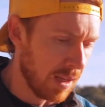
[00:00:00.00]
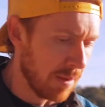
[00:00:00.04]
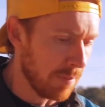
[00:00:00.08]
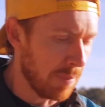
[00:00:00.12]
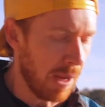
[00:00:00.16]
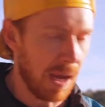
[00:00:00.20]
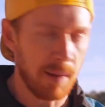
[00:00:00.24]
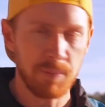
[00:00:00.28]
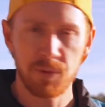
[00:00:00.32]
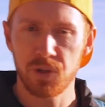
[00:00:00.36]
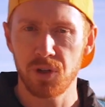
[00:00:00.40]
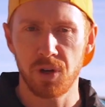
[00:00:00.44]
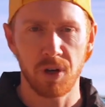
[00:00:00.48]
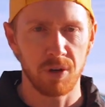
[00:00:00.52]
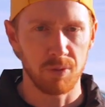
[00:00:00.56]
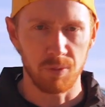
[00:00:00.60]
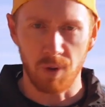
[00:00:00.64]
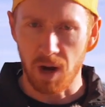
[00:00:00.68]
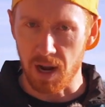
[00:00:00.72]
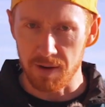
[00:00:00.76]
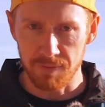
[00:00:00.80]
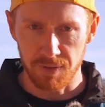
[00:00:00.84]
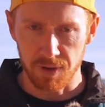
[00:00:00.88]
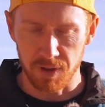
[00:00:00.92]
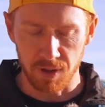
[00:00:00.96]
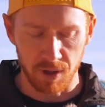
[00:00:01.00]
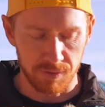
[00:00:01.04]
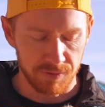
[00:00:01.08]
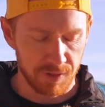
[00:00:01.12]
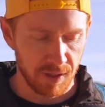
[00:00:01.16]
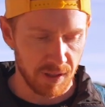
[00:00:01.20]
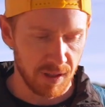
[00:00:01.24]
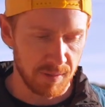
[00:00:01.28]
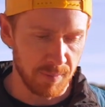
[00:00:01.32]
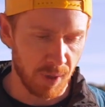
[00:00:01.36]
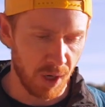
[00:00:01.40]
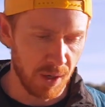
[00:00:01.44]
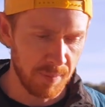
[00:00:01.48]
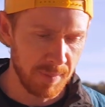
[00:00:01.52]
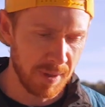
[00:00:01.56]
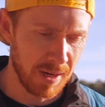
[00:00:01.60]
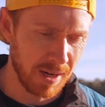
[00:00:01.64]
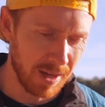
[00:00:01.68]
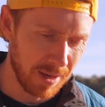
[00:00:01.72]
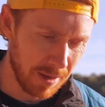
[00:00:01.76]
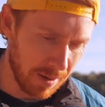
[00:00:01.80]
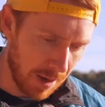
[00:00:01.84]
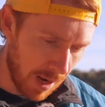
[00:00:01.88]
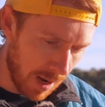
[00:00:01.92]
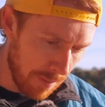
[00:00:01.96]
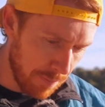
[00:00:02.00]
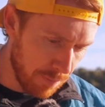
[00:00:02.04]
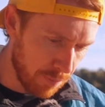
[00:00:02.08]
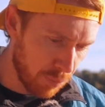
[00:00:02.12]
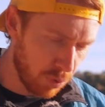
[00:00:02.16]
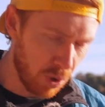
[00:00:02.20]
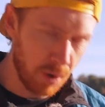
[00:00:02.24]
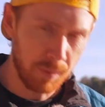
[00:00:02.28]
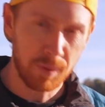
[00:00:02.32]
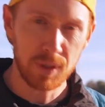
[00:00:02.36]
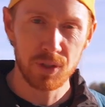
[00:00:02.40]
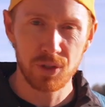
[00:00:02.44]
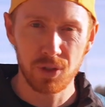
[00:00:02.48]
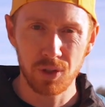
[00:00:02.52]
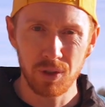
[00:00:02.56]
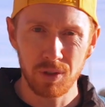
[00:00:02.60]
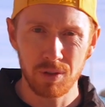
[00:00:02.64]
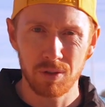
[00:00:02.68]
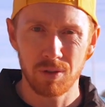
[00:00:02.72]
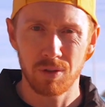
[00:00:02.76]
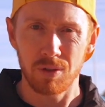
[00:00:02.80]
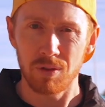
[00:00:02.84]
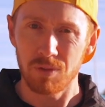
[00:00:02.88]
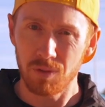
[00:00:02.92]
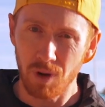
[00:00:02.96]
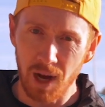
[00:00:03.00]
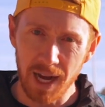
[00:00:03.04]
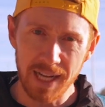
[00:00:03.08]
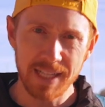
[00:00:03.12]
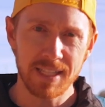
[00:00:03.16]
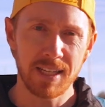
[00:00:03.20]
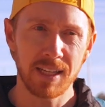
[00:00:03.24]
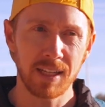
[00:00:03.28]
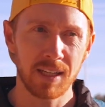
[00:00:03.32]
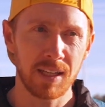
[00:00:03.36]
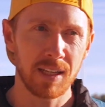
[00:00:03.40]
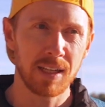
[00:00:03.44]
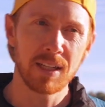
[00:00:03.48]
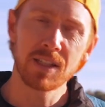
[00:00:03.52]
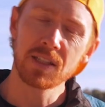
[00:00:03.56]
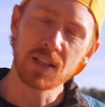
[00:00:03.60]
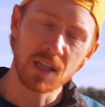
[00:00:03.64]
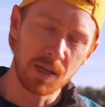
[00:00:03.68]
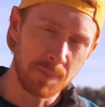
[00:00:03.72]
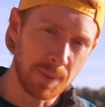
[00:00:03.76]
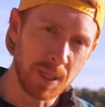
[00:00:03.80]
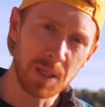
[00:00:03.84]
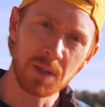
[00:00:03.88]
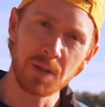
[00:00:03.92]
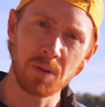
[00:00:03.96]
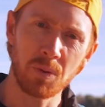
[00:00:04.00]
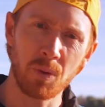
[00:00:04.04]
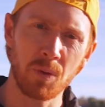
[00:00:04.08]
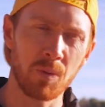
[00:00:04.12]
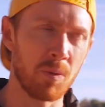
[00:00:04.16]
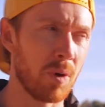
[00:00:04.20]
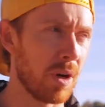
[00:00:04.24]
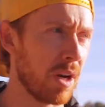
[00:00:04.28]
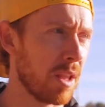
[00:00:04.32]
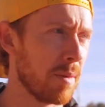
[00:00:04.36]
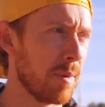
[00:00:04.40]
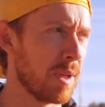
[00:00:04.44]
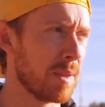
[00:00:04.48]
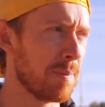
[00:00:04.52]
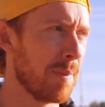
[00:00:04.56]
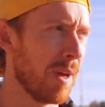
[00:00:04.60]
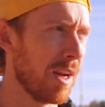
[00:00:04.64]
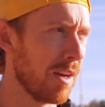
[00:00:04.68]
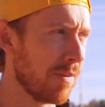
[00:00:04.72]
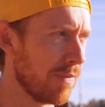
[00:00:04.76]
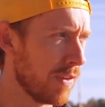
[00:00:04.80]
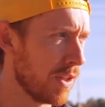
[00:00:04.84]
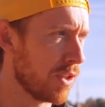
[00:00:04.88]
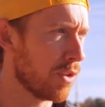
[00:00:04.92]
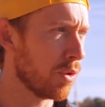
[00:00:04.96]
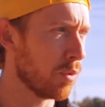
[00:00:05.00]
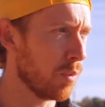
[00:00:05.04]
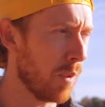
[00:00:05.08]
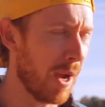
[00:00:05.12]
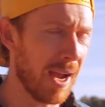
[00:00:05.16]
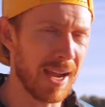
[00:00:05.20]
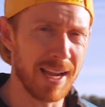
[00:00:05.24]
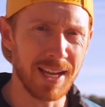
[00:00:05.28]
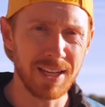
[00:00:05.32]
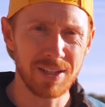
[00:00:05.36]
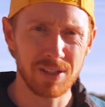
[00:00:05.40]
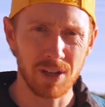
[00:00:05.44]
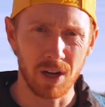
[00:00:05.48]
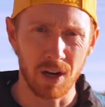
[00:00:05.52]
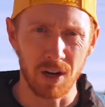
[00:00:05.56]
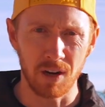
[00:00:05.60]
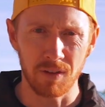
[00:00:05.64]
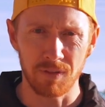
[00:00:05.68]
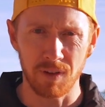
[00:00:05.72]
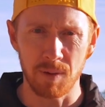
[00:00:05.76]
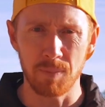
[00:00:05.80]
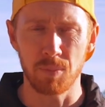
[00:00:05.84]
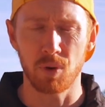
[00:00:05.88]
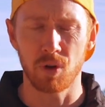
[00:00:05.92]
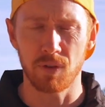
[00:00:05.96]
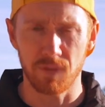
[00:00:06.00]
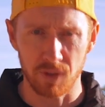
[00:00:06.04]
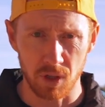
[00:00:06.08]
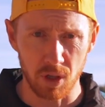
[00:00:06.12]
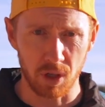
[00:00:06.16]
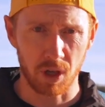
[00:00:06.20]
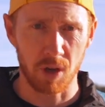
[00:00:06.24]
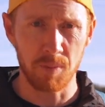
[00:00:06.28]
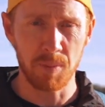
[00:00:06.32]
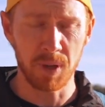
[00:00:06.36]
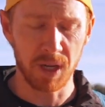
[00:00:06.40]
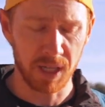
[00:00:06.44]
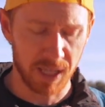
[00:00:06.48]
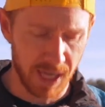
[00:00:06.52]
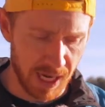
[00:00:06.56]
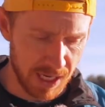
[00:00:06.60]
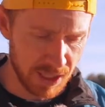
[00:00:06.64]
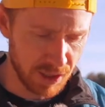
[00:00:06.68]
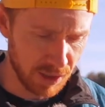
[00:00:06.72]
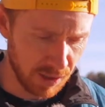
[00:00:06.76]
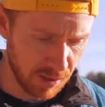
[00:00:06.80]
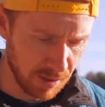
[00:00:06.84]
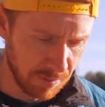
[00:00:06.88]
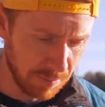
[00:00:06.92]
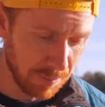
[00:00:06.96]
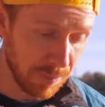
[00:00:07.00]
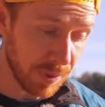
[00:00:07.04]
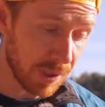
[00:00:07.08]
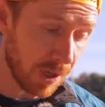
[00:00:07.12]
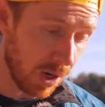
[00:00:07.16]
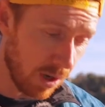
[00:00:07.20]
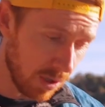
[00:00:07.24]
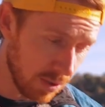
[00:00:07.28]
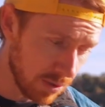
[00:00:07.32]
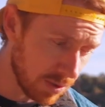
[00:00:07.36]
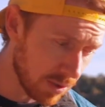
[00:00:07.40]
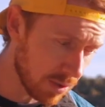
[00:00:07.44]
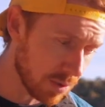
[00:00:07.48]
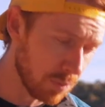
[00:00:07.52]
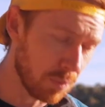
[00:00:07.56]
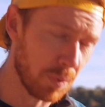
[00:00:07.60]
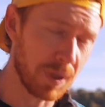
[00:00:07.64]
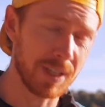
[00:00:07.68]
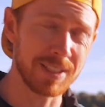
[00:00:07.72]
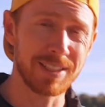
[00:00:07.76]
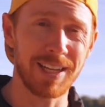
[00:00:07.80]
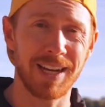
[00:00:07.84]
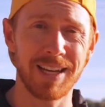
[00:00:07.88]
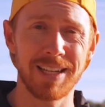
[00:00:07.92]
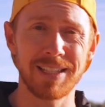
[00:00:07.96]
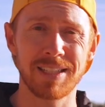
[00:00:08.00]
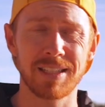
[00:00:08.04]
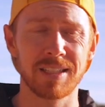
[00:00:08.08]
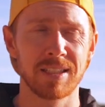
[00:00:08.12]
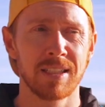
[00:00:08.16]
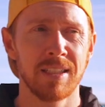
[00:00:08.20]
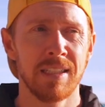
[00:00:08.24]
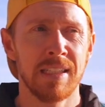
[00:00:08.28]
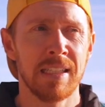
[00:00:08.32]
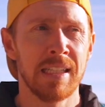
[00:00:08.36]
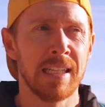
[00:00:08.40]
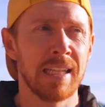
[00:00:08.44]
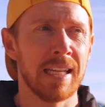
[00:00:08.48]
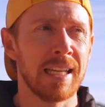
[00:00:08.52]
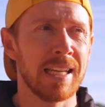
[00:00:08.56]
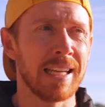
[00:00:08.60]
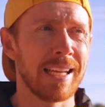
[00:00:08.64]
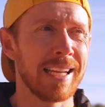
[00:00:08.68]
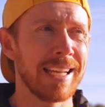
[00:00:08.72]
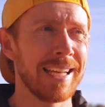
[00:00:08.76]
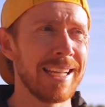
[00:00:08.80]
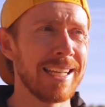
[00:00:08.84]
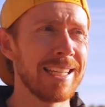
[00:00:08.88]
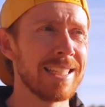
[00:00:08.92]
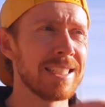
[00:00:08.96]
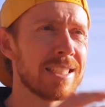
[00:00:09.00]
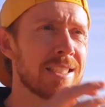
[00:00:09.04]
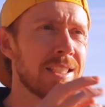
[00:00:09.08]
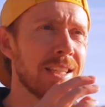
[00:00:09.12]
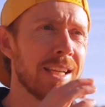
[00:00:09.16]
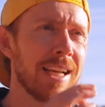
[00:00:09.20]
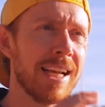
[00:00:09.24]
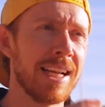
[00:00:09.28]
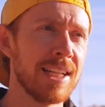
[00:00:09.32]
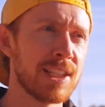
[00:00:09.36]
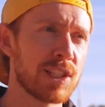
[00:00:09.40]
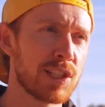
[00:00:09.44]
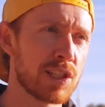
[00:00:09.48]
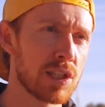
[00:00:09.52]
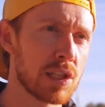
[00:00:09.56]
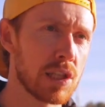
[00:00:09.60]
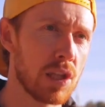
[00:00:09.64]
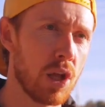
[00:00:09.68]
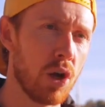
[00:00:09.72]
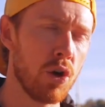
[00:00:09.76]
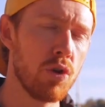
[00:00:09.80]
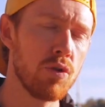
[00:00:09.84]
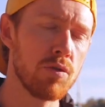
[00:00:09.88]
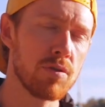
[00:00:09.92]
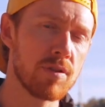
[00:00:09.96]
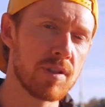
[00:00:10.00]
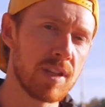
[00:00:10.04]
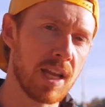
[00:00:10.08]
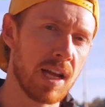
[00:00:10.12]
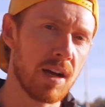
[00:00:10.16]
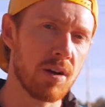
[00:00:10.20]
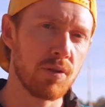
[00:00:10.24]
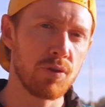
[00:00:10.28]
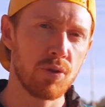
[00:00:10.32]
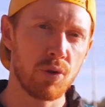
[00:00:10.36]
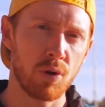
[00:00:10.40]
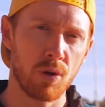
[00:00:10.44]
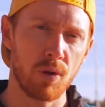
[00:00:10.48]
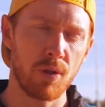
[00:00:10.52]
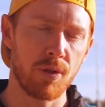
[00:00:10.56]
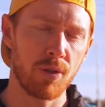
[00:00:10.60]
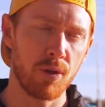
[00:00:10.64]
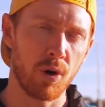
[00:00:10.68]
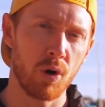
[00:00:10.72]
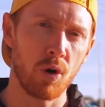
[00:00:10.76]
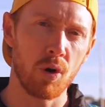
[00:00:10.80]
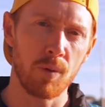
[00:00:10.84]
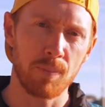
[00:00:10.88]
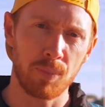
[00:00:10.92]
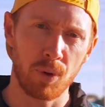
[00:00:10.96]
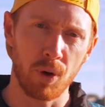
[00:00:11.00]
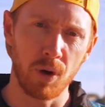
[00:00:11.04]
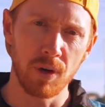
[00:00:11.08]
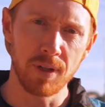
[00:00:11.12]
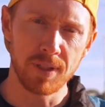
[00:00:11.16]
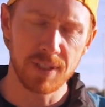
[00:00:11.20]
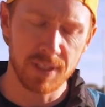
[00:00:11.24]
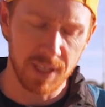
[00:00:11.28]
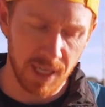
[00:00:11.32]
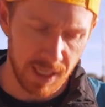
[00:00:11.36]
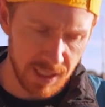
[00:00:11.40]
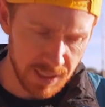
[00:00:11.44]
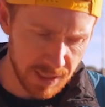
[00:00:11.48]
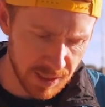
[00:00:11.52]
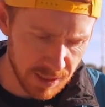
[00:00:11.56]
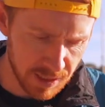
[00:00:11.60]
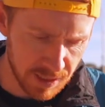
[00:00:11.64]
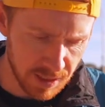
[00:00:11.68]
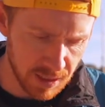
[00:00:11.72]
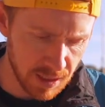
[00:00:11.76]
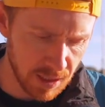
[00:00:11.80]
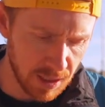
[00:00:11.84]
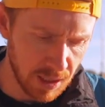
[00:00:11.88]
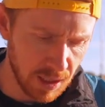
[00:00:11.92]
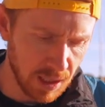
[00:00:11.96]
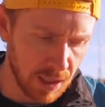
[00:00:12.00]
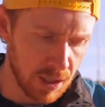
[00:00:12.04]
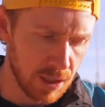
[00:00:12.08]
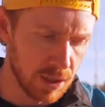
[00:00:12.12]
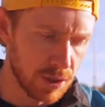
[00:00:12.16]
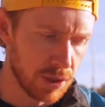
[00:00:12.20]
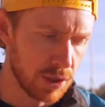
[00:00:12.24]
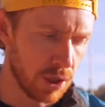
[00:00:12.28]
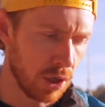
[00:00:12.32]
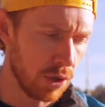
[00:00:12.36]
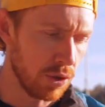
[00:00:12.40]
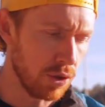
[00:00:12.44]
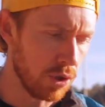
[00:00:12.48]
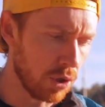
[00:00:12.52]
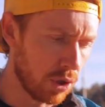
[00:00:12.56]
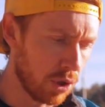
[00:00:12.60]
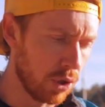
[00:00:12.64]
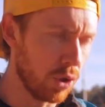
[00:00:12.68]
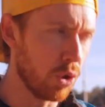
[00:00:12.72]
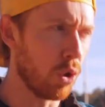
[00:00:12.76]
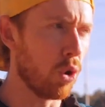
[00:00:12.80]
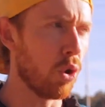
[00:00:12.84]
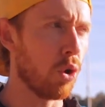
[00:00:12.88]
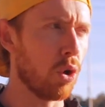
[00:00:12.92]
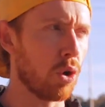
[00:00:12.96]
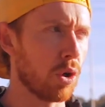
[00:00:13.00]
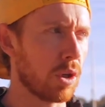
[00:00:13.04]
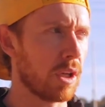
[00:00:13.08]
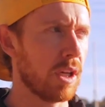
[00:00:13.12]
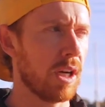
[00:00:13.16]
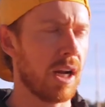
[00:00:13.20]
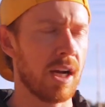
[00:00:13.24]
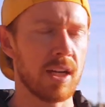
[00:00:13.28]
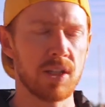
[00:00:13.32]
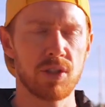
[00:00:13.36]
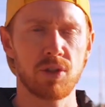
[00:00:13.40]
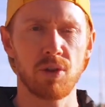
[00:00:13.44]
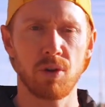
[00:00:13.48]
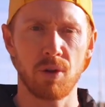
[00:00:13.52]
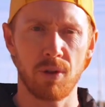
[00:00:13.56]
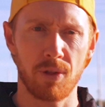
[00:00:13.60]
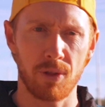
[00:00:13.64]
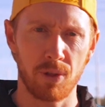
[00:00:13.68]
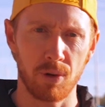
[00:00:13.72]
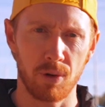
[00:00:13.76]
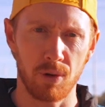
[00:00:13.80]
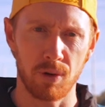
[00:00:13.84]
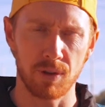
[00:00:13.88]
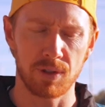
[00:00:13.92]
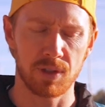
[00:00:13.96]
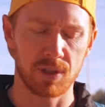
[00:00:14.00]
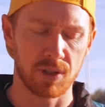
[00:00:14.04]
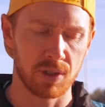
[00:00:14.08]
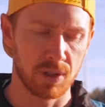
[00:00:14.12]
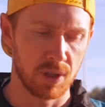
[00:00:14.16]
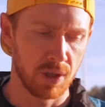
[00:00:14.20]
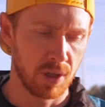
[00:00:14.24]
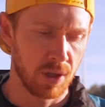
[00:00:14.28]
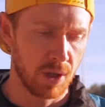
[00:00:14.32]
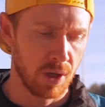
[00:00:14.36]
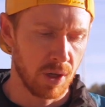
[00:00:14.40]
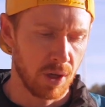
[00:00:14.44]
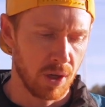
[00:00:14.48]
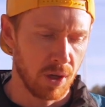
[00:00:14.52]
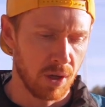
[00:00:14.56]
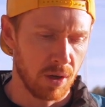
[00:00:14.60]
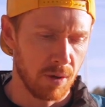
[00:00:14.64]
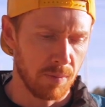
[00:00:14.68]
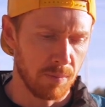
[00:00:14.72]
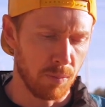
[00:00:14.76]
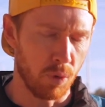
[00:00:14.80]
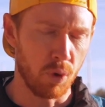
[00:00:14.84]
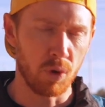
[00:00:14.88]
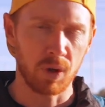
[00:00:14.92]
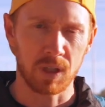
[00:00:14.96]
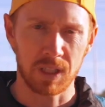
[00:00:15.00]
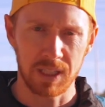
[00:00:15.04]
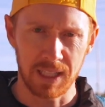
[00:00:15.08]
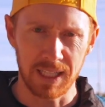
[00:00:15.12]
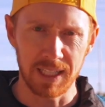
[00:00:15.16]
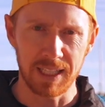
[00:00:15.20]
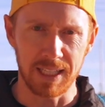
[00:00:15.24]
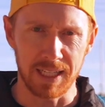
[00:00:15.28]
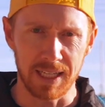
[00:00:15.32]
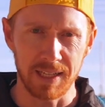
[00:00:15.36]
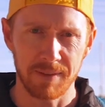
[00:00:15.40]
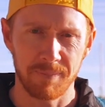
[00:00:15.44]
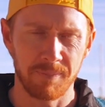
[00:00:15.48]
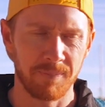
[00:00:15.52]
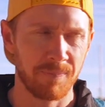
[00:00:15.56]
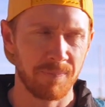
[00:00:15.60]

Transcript: Perhaps you don't write very often at the moment. I promise you, writing is going to be one of the most beneficial ways of improving your communication, because what it does is it slows down your thought process so you can organize your thoughts more clearly.